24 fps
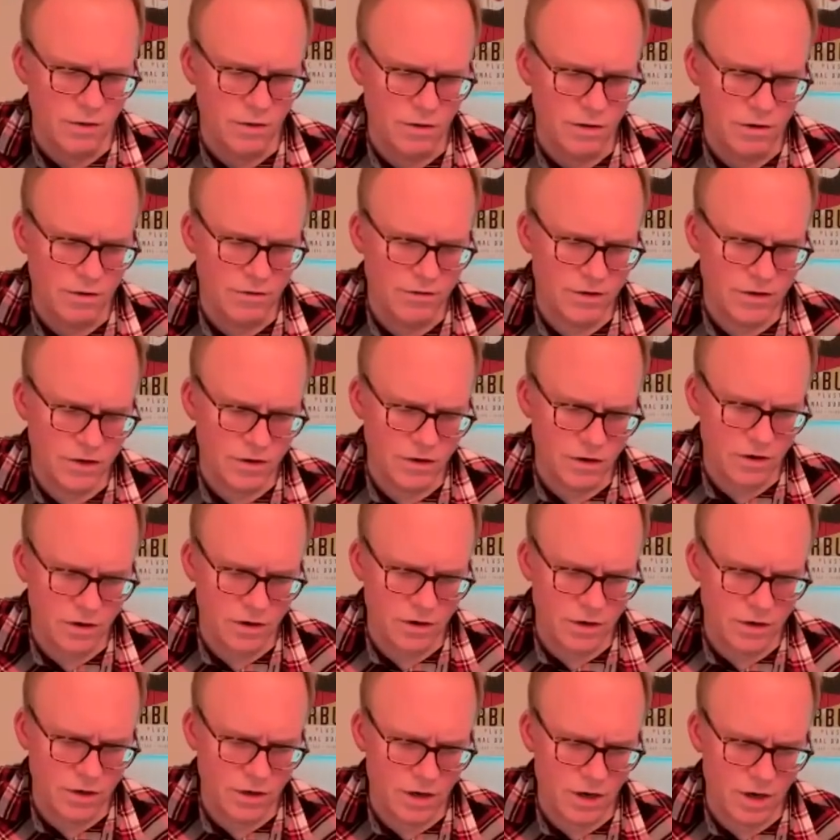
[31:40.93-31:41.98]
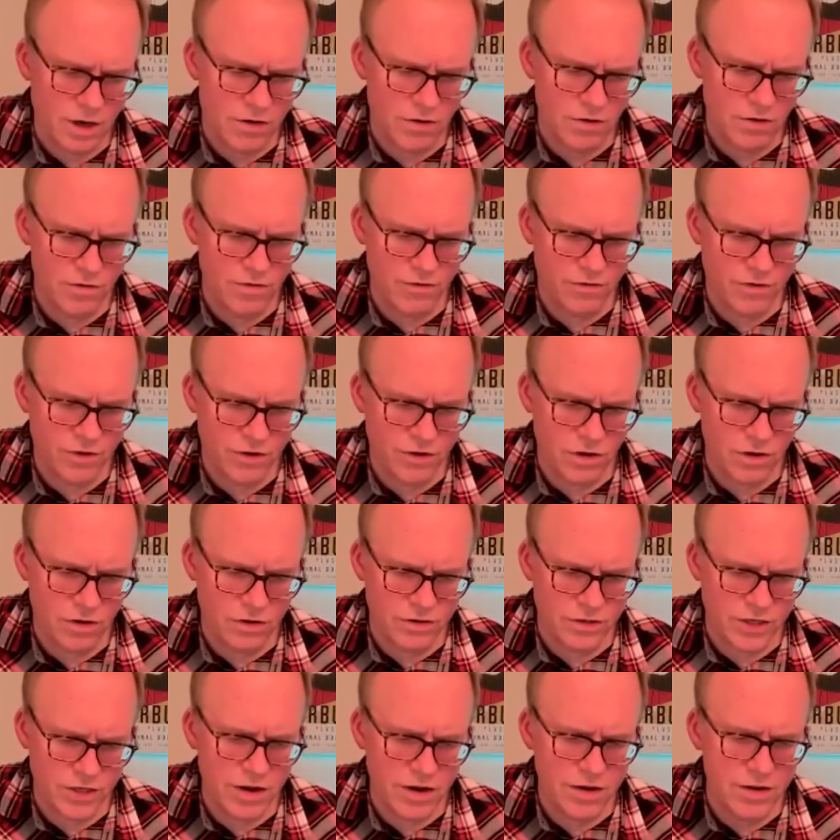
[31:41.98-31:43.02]
what have we got? I know we've
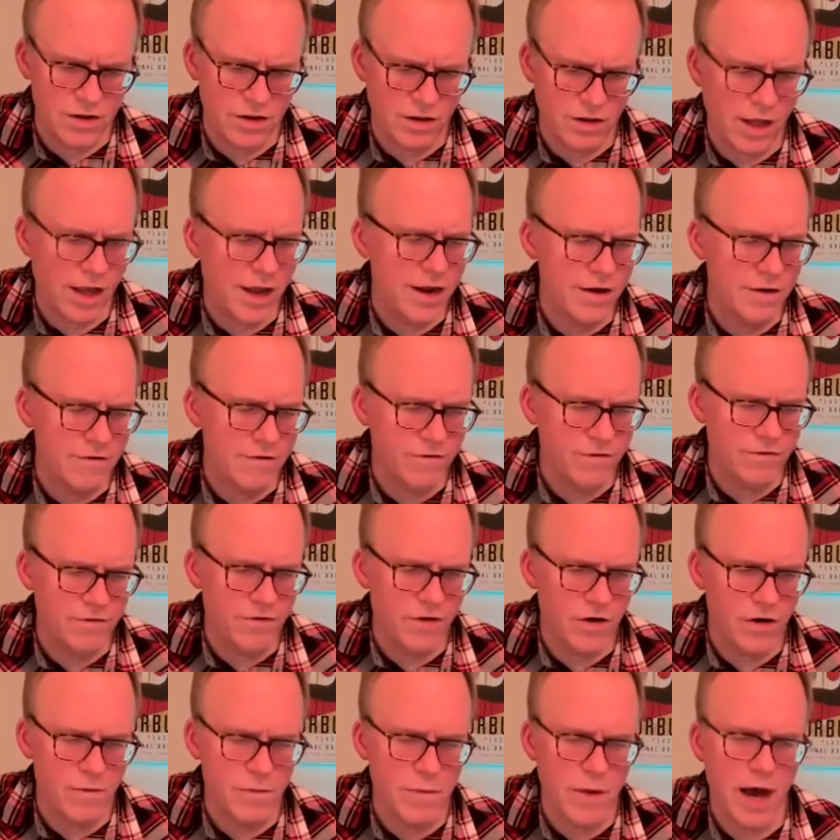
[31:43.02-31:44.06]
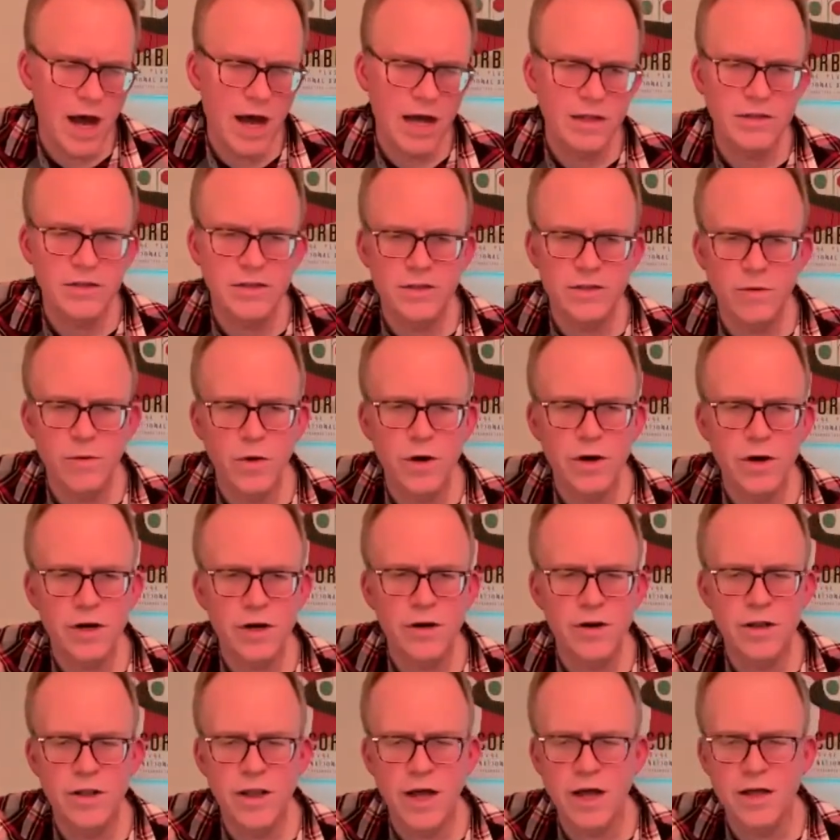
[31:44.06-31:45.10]
got Down the Line for Matt. I'm
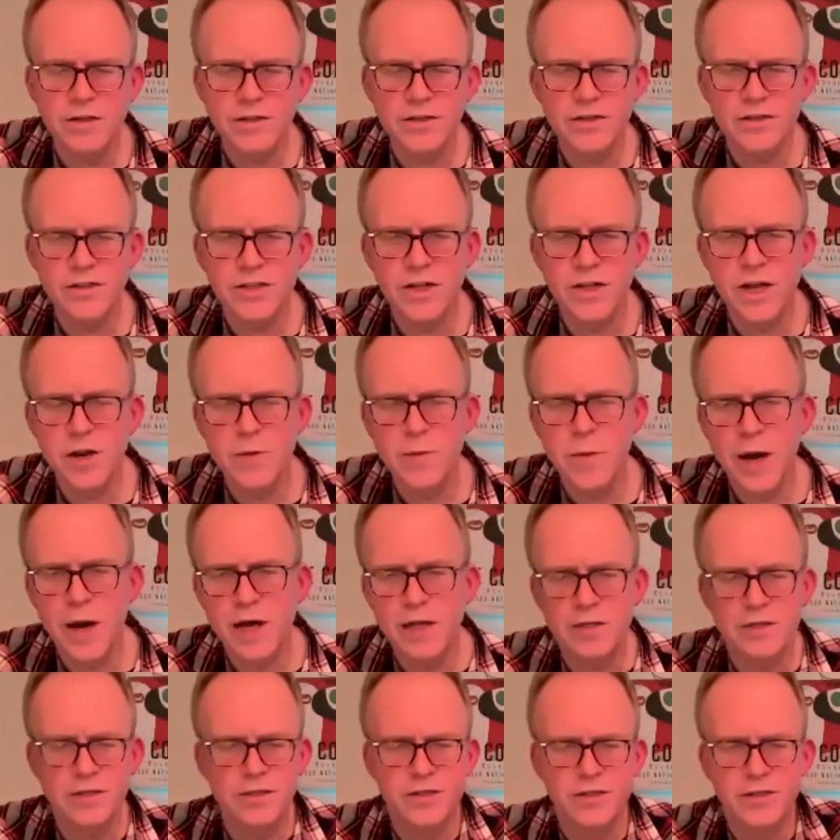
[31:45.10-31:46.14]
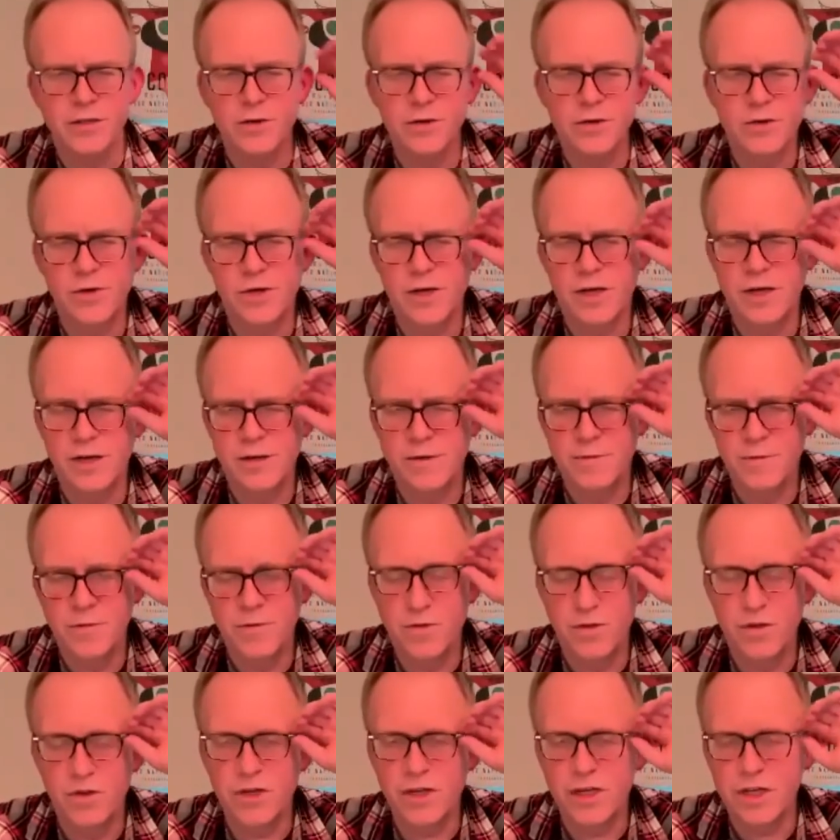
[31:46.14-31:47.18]
working on that just now, Matt. So
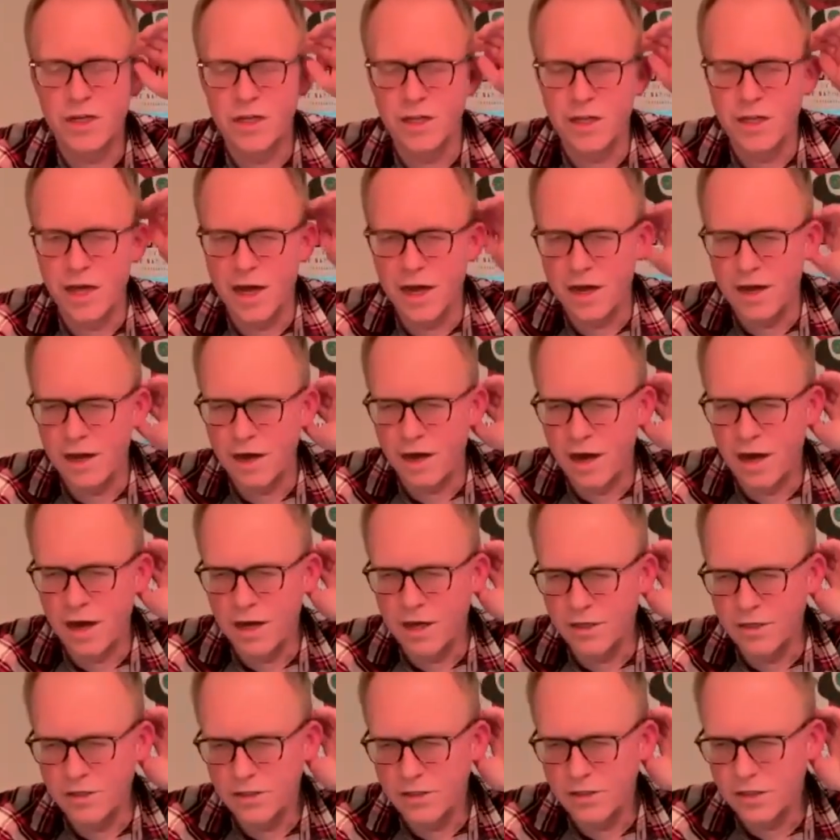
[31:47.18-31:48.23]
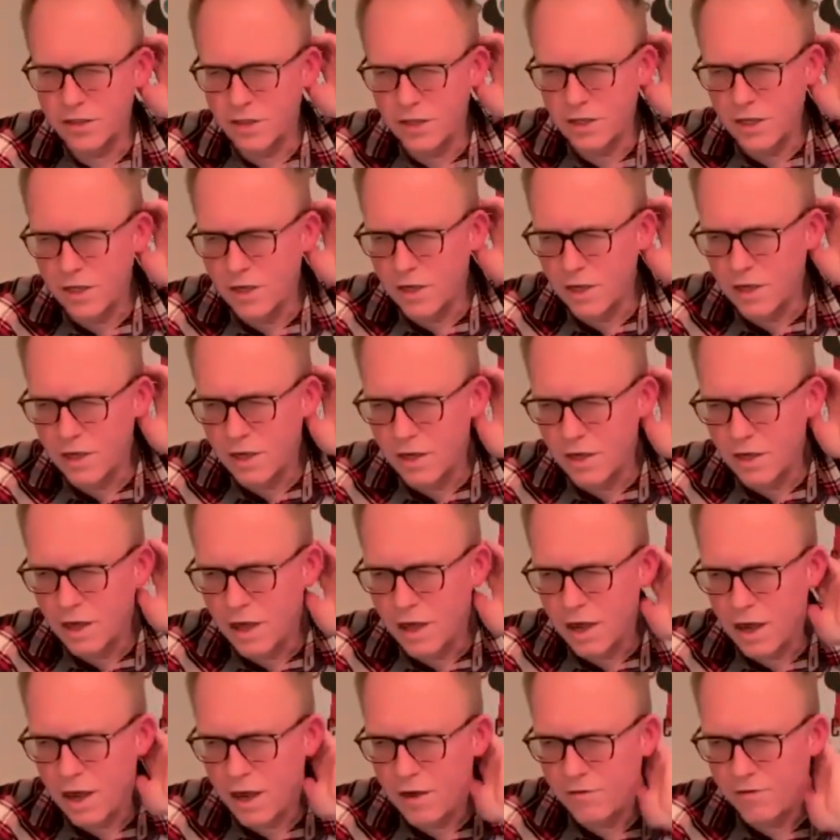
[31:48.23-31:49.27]
looking at that, and
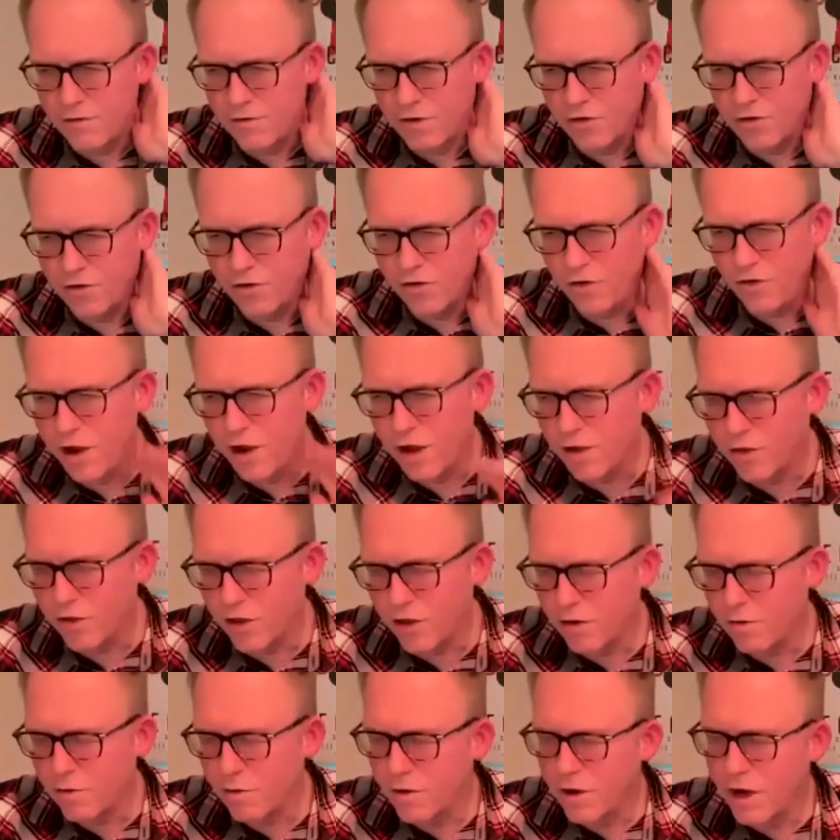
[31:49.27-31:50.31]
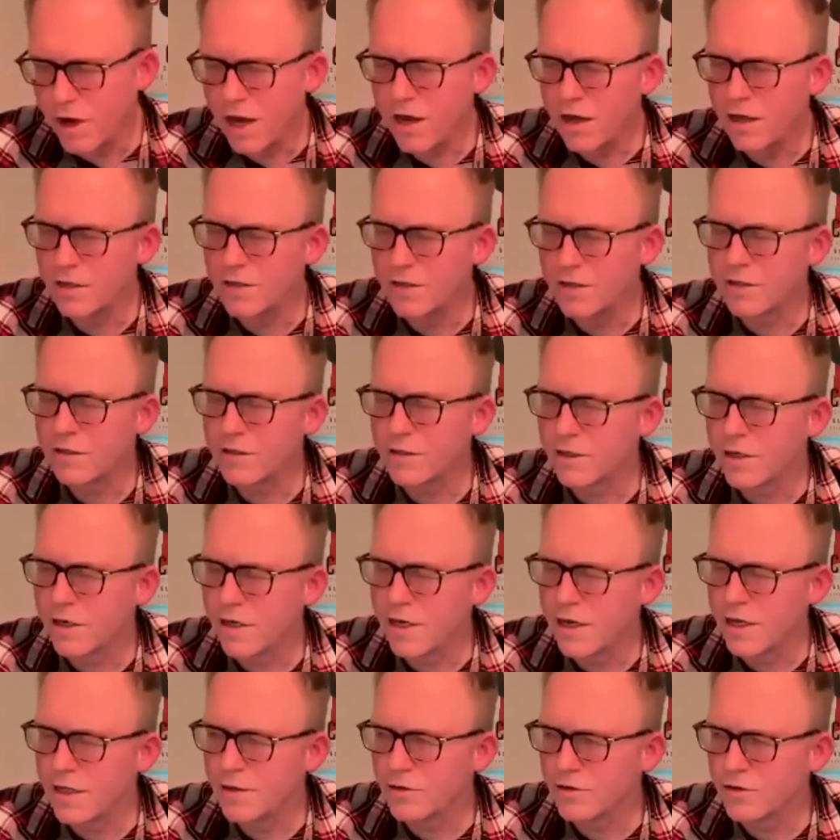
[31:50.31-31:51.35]
for Tony, I think we had
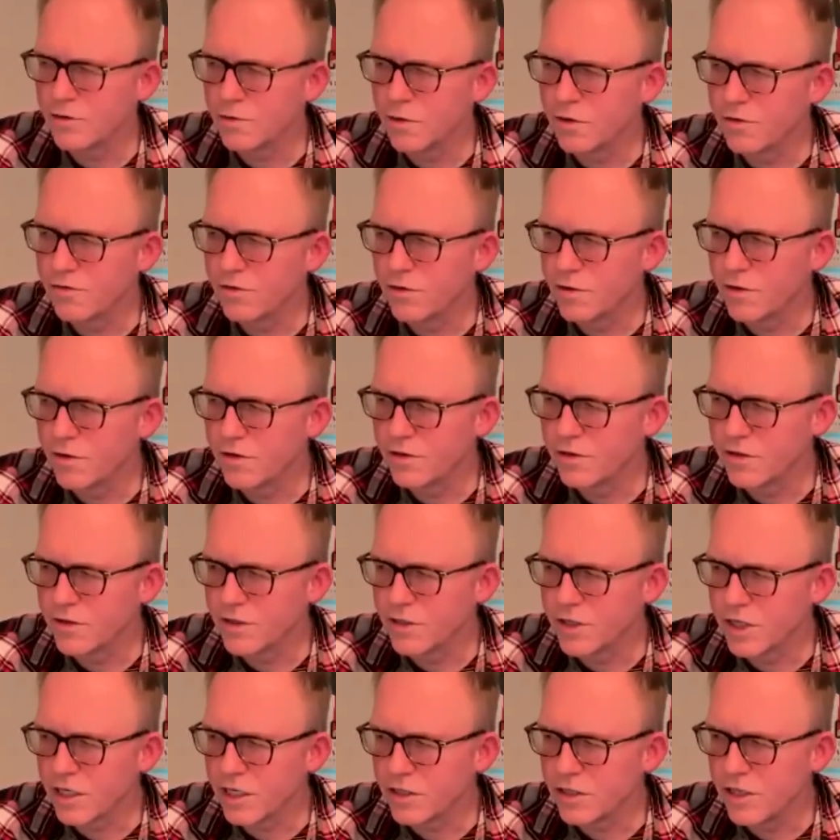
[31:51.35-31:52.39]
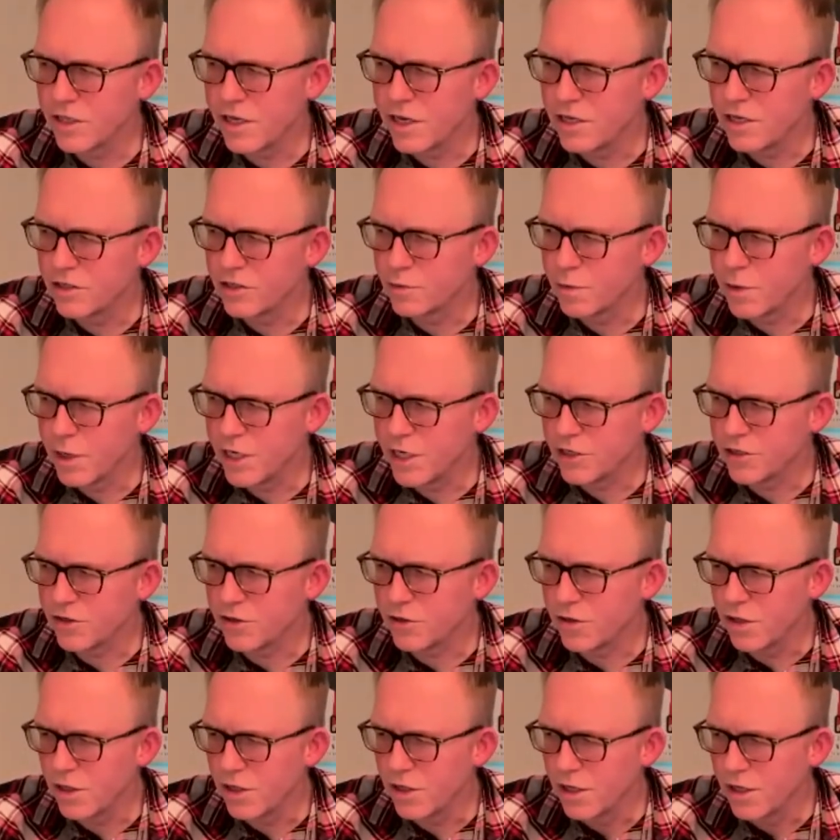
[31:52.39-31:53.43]
there was one from the 68
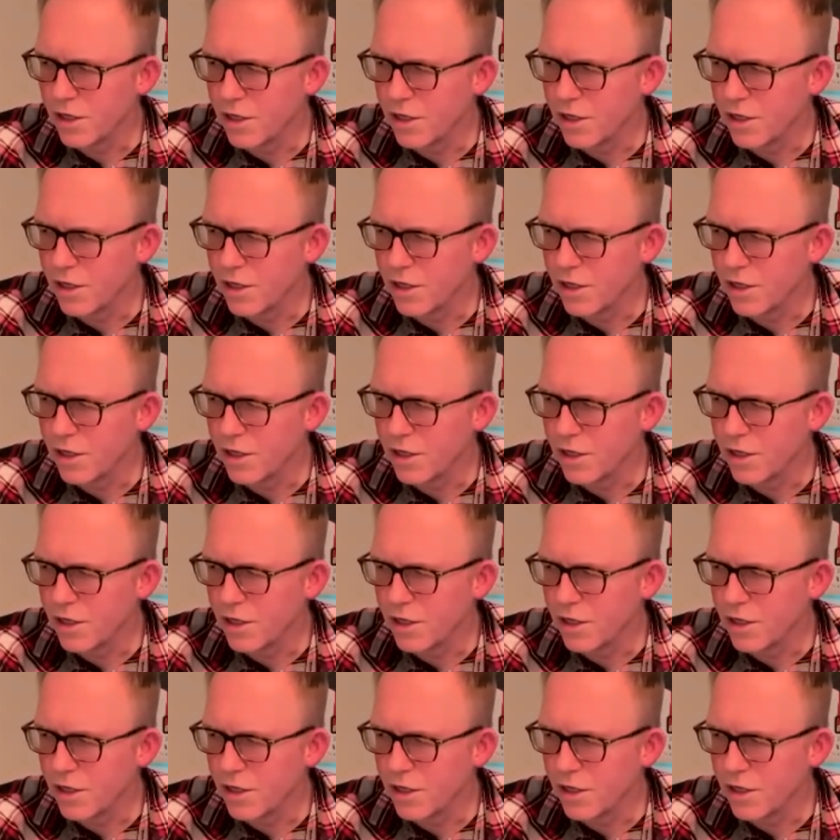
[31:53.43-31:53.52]
special.